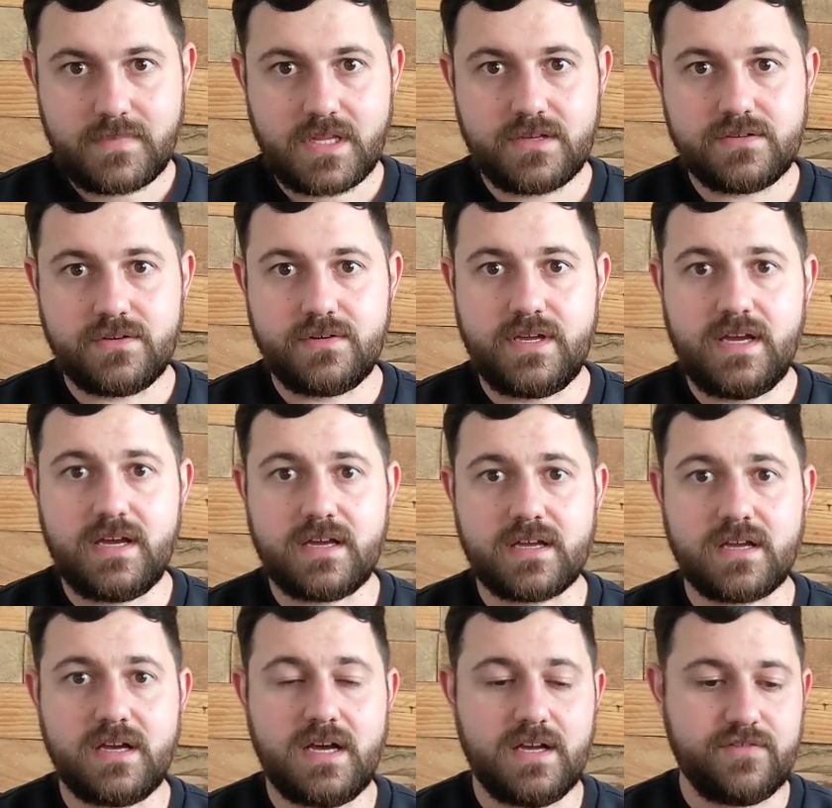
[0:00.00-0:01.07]
So yeah,
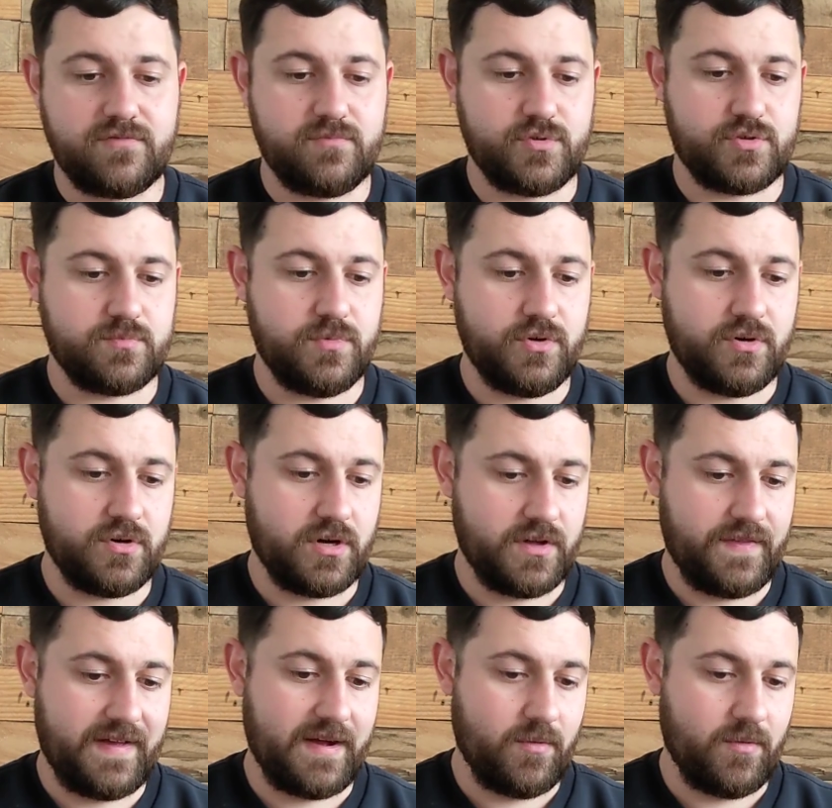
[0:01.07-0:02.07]
can't ask for much more on that